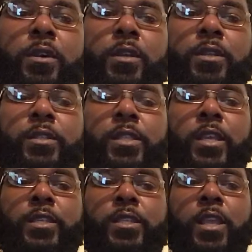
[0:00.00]

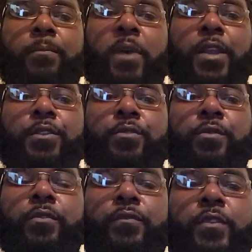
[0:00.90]
states that
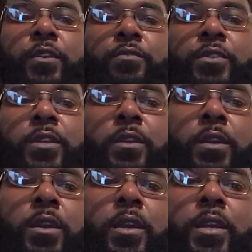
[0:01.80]
binaural fusion
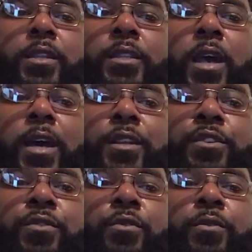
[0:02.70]
is an
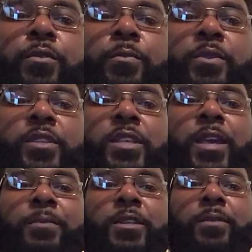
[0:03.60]
auditory
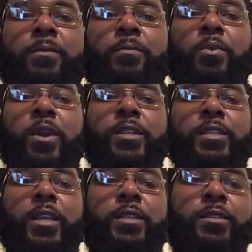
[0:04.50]
perception
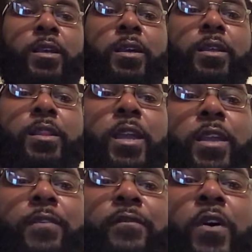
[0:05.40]
process that
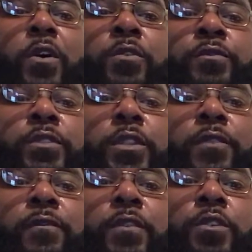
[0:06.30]
involves the
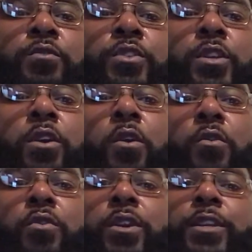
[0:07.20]
fusion
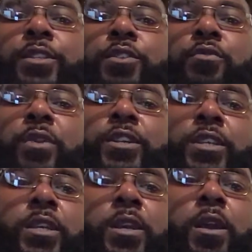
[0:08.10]
or
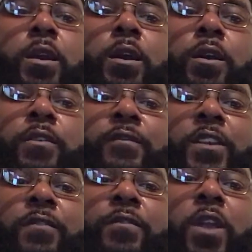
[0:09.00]
integration of
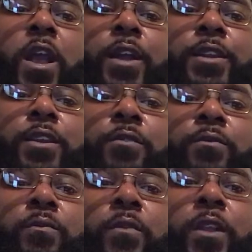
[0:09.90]
different audio
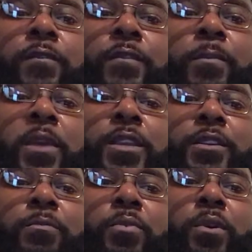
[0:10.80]

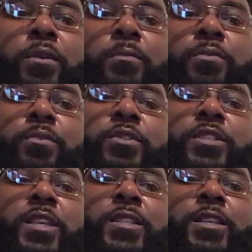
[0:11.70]
information
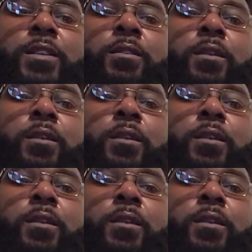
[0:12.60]
presented